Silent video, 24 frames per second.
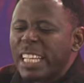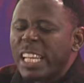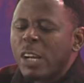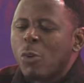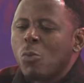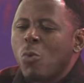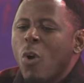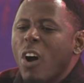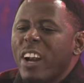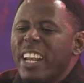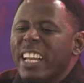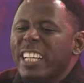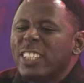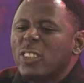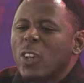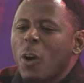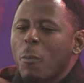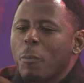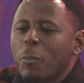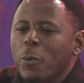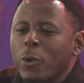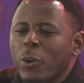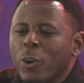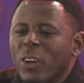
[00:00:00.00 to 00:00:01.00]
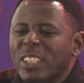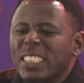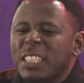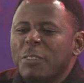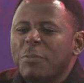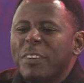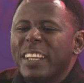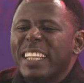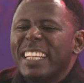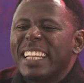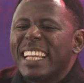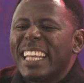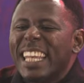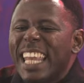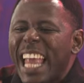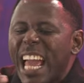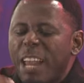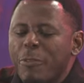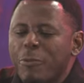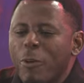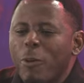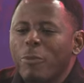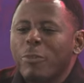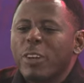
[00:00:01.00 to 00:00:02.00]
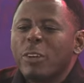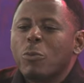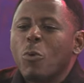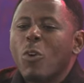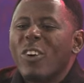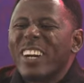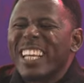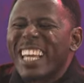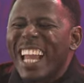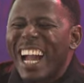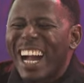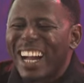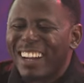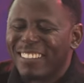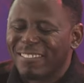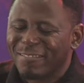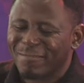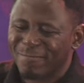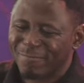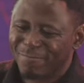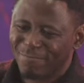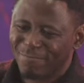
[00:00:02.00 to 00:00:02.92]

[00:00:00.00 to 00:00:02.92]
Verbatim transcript: The word is not productive in the life of a warrior.